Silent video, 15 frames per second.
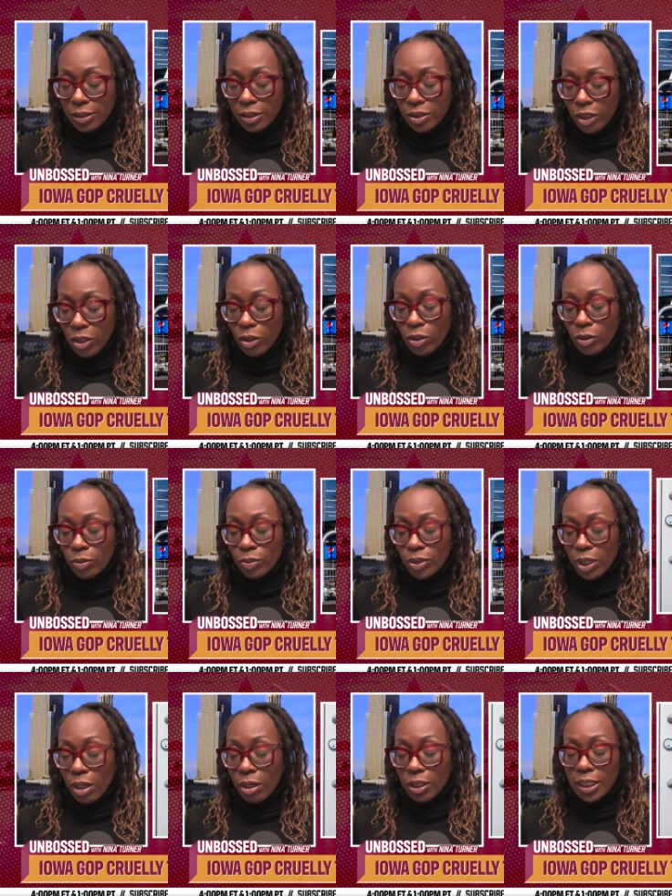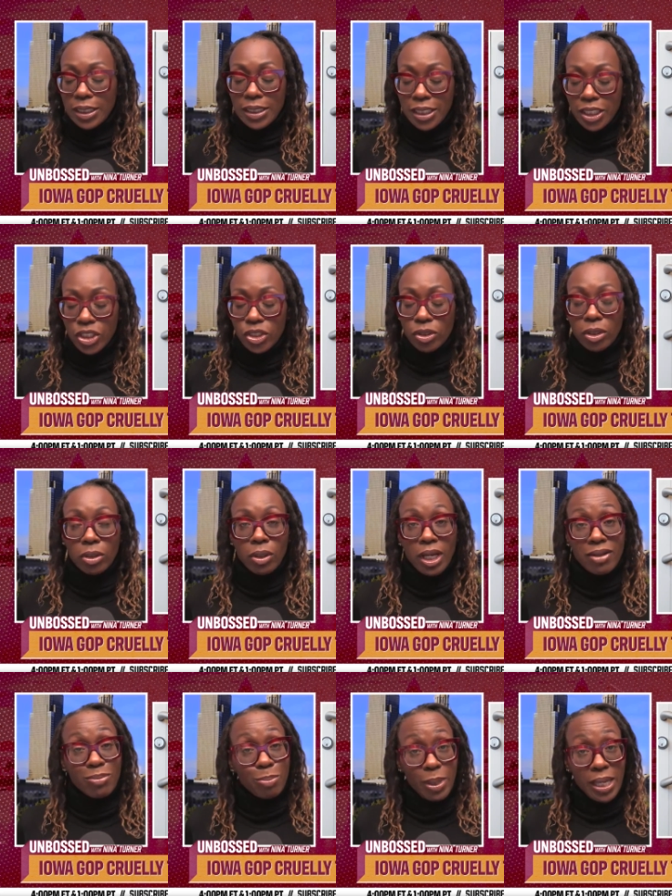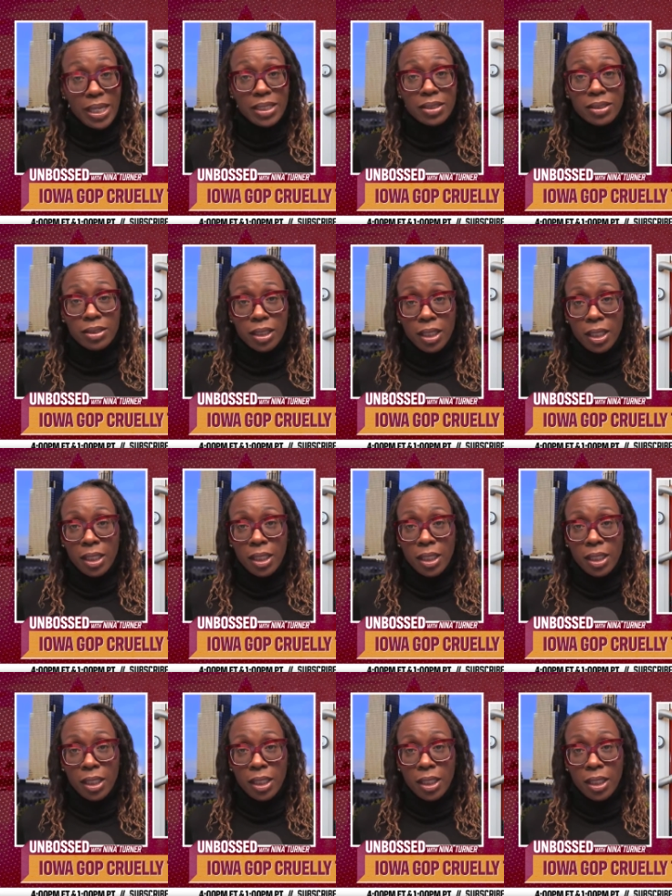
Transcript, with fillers: the terms are conditional at best.